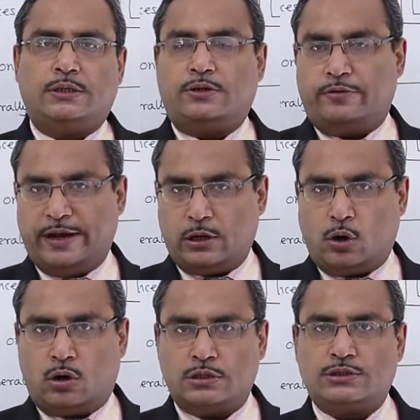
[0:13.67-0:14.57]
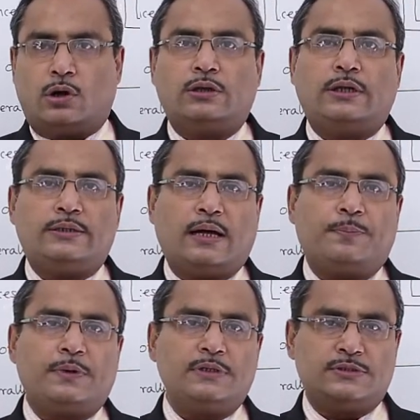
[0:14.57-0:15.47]
the records or the
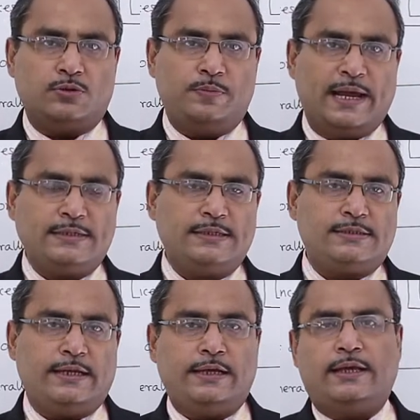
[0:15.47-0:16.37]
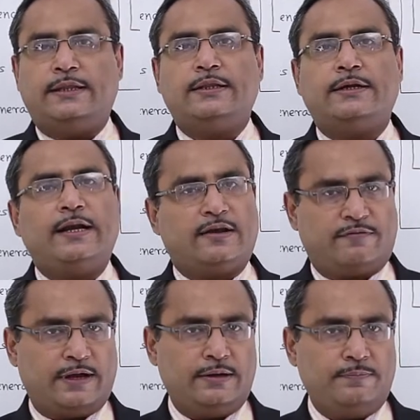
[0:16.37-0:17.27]
tuples will be existing in the data
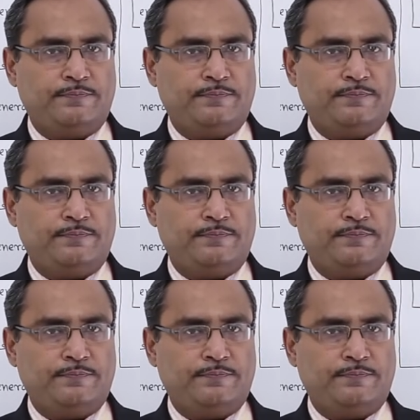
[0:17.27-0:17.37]
file.